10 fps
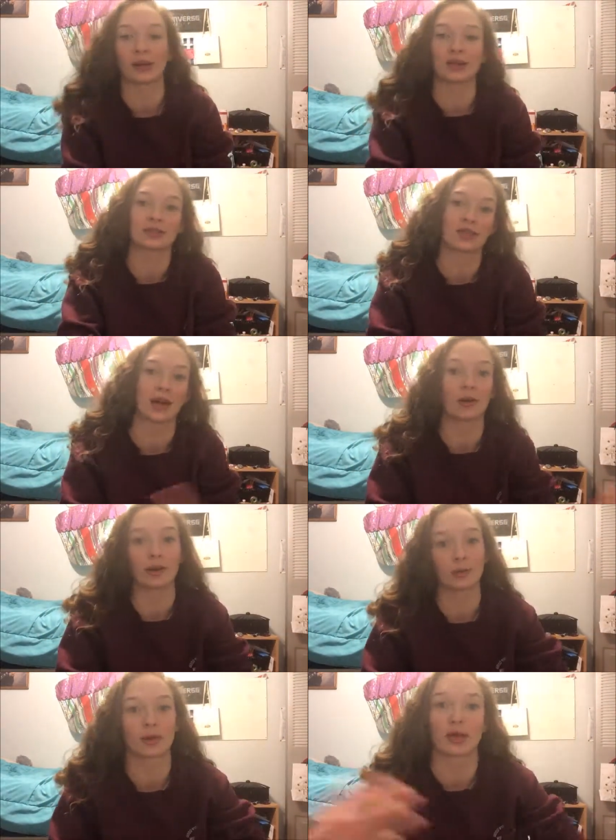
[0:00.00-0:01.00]
because now I
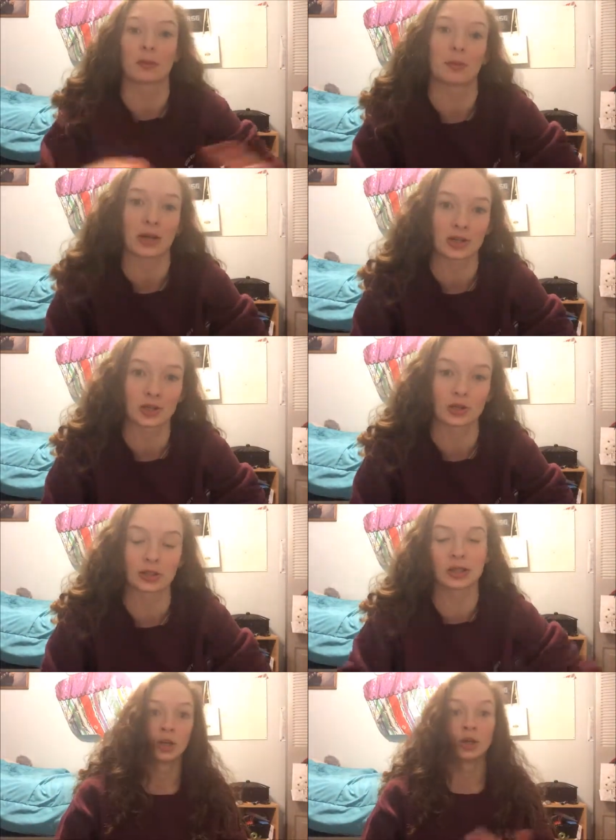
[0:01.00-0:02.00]
don't want to get my money
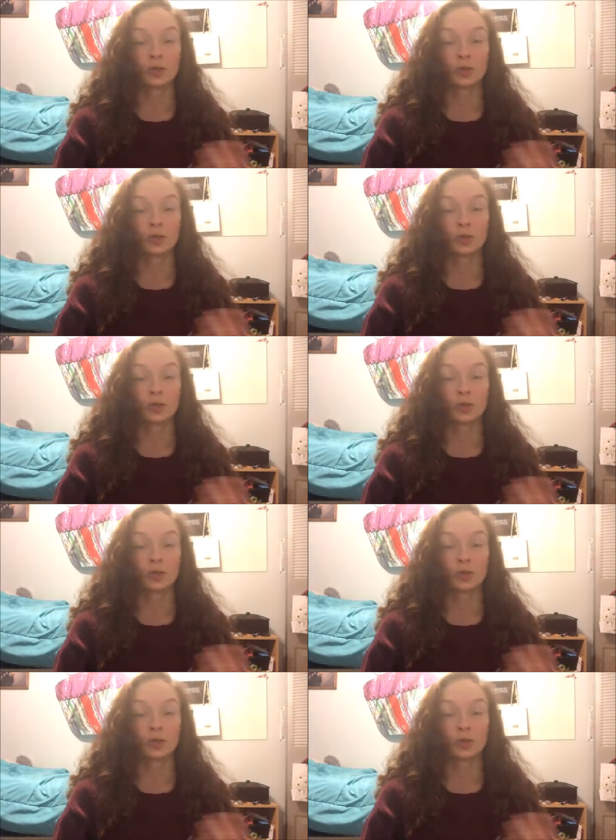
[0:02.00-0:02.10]
stolen.